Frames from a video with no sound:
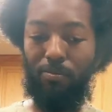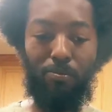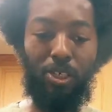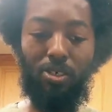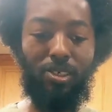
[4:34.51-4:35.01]

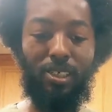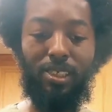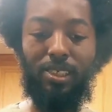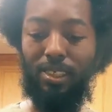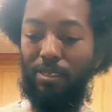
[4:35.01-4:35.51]

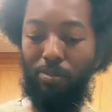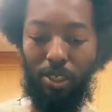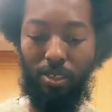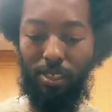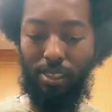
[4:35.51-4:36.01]
millions and
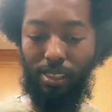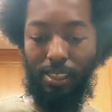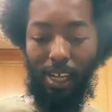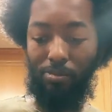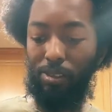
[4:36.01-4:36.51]
billions of
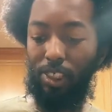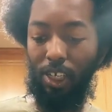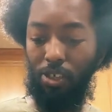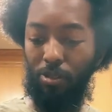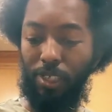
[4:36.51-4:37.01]
types of
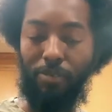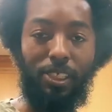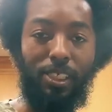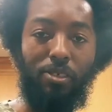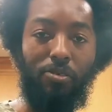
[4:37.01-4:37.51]
germs
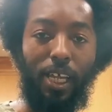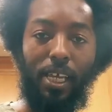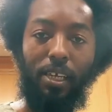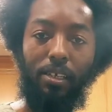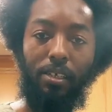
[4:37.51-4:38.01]
every single
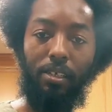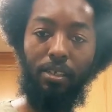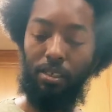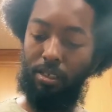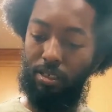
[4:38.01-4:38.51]
day.
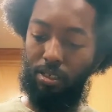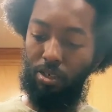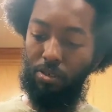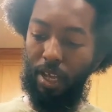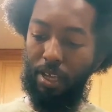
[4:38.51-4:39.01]

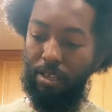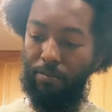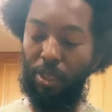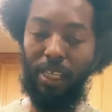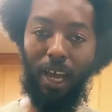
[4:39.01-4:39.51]
Okay?
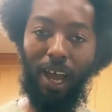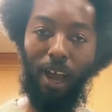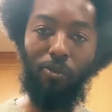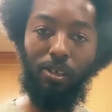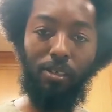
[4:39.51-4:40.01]
But
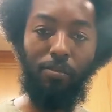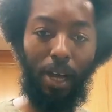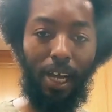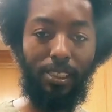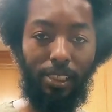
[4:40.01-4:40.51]

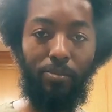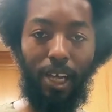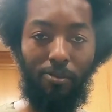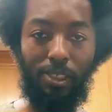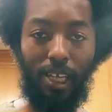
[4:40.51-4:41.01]
Yahawah, Shem
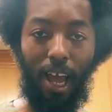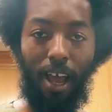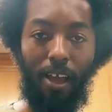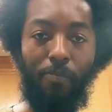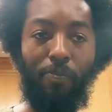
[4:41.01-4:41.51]

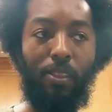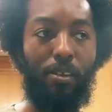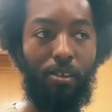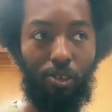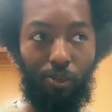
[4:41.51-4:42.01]
Yahawashi,
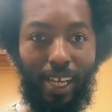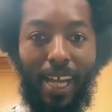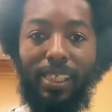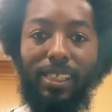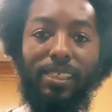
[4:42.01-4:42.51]

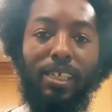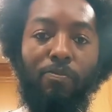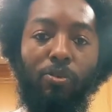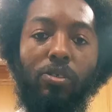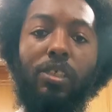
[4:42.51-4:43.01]
created the
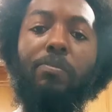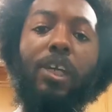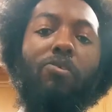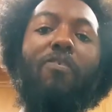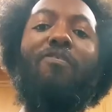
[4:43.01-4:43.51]
temple to be
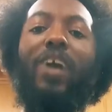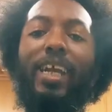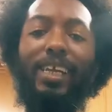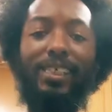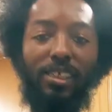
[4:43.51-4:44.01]
able to
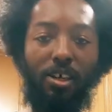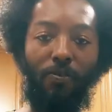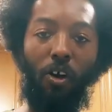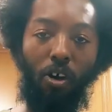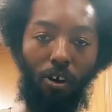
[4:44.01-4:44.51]
fight that
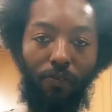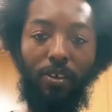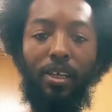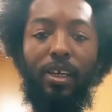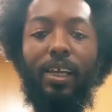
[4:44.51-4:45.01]
stuff off.
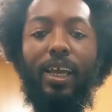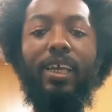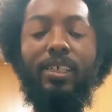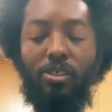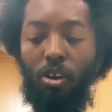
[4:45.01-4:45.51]

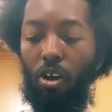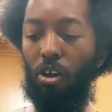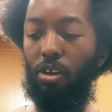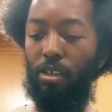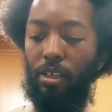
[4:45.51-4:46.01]

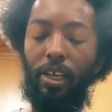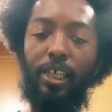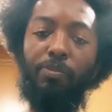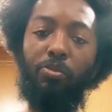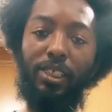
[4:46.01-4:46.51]
Esau
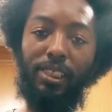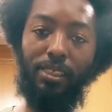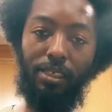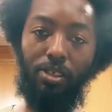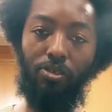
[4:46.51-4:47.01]
is preaching
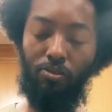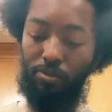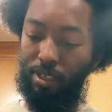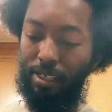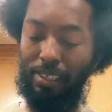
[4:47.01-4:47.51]
to you
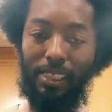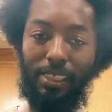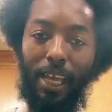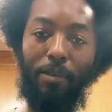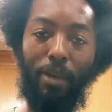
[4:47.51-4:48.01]
to
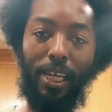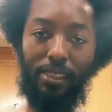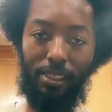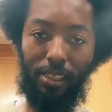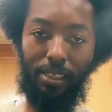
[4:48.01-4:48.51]
take
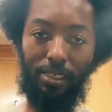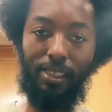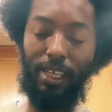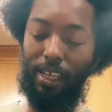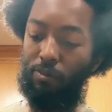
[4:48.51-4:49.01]
medicine,
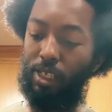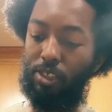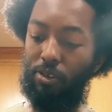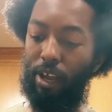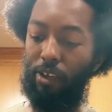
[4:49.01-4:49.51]
to take
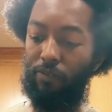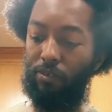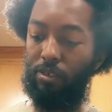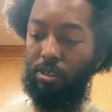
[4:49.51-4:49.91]
witchcraft.